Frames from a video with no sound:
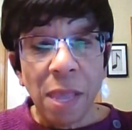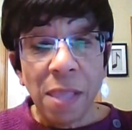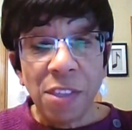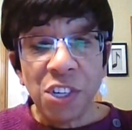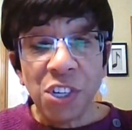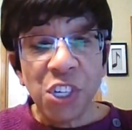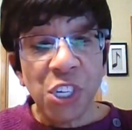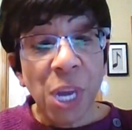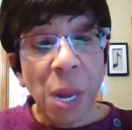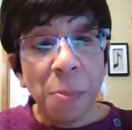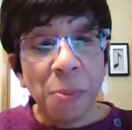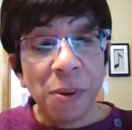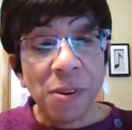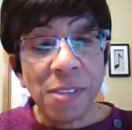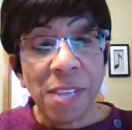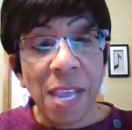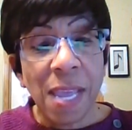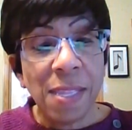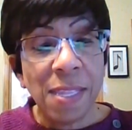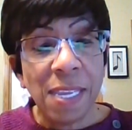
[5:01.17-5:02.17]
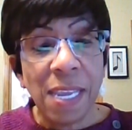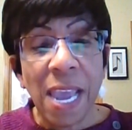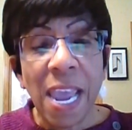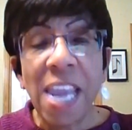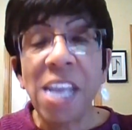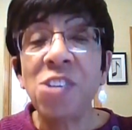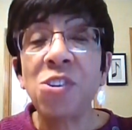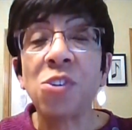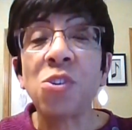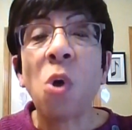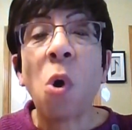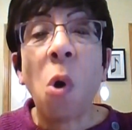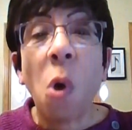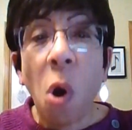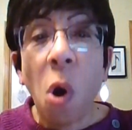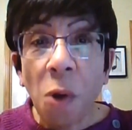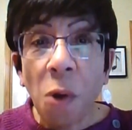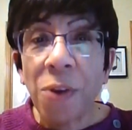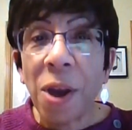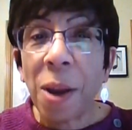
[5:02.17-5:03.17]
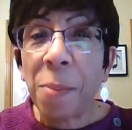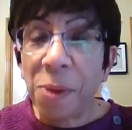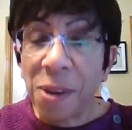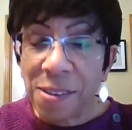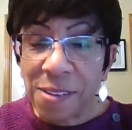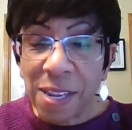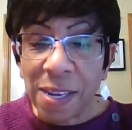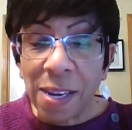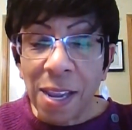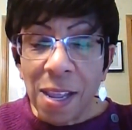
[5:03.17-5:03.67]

the shepherds, and the angels all represent